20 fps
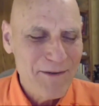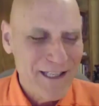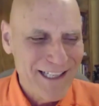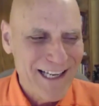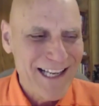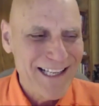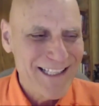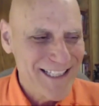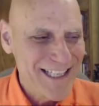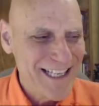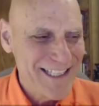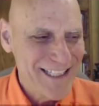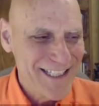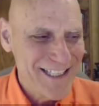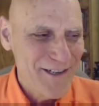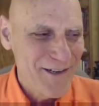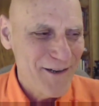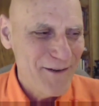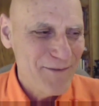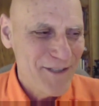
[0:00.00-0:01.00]
and I say,
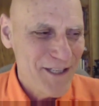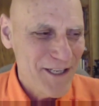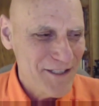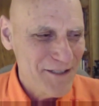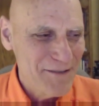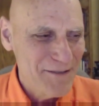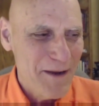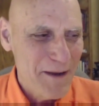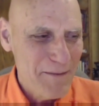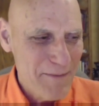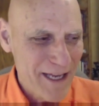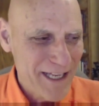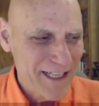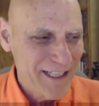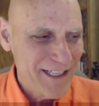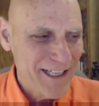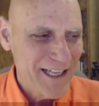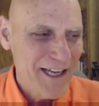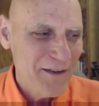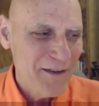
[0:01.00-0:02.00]
dear, doesn't my bank
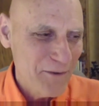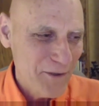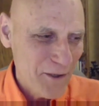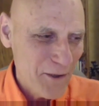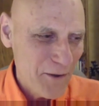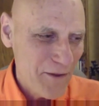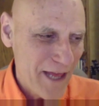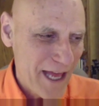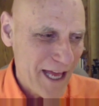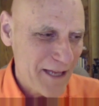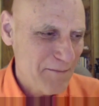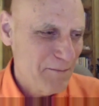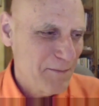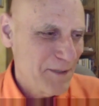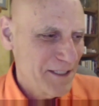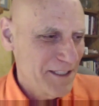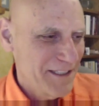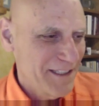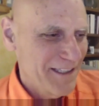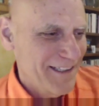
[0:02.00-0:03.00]
account know that?
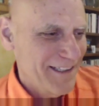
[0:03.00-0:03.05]
But